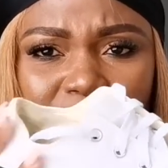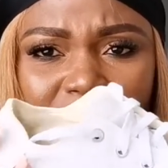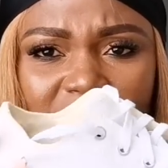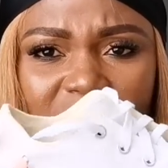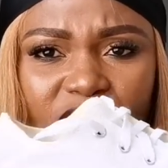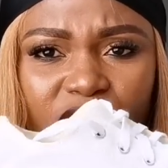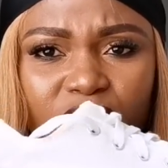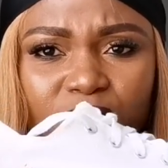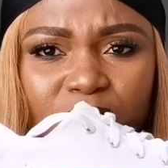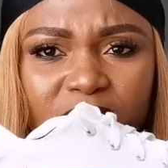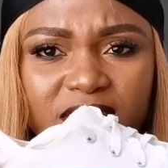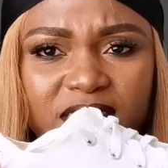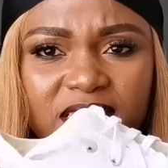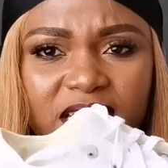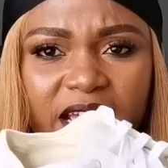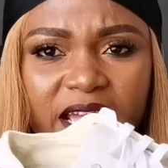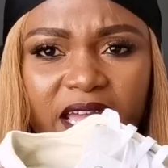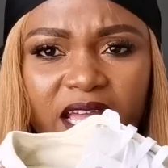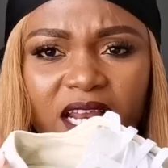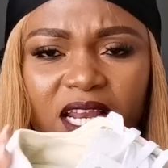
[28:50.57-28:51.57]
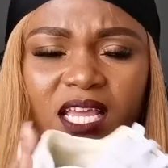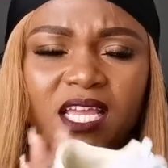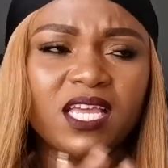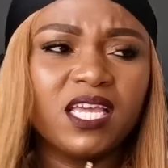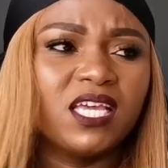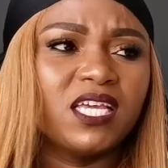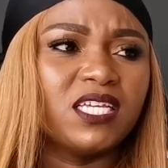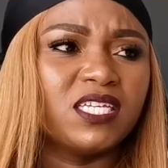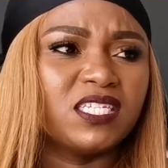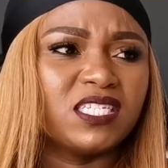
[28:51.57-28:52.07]
platform design
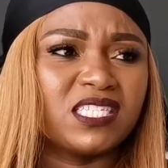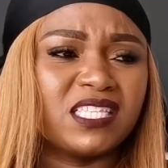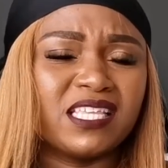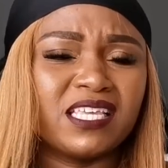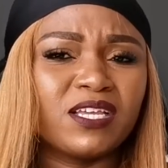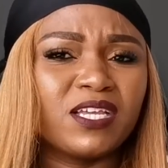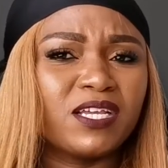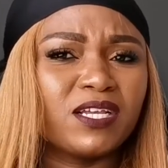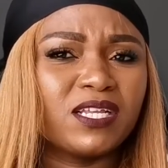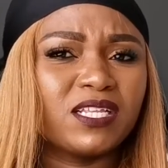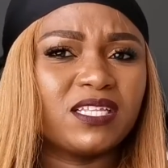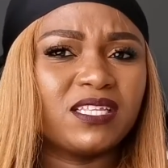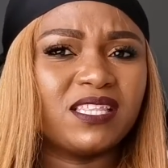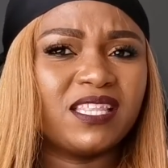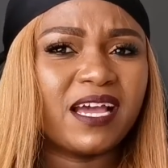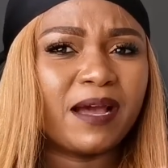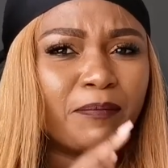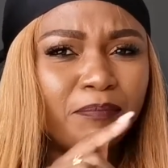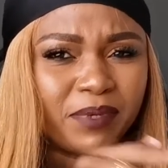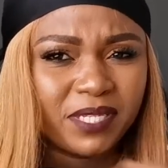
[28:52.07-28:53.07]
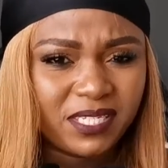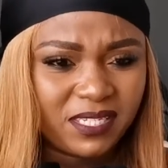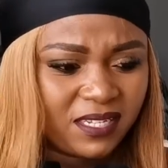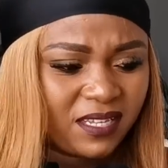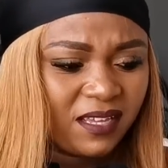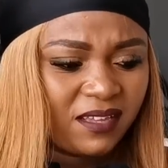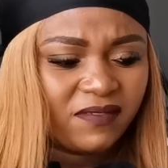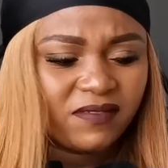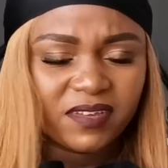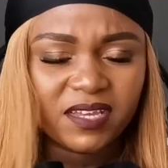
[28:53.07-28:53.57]
is they are a bit
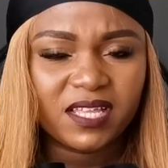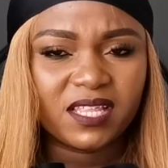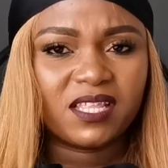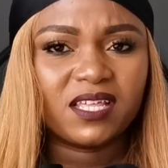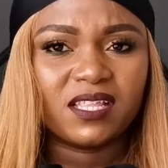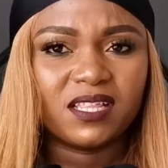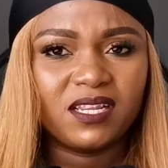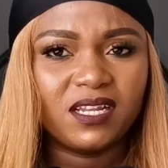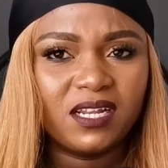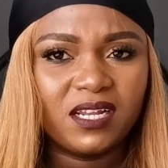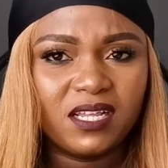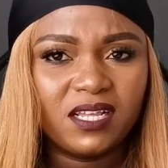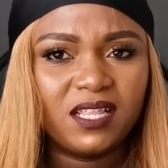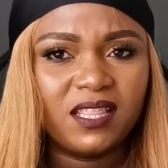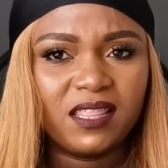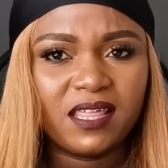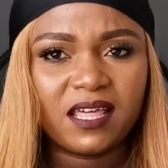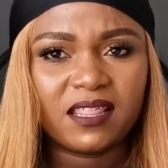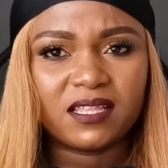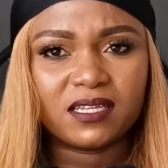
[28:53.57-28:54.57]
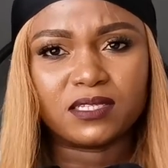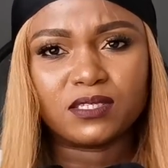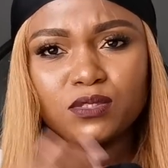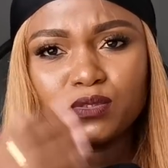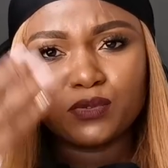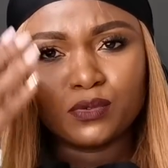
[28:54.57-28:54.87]
heavier than the others.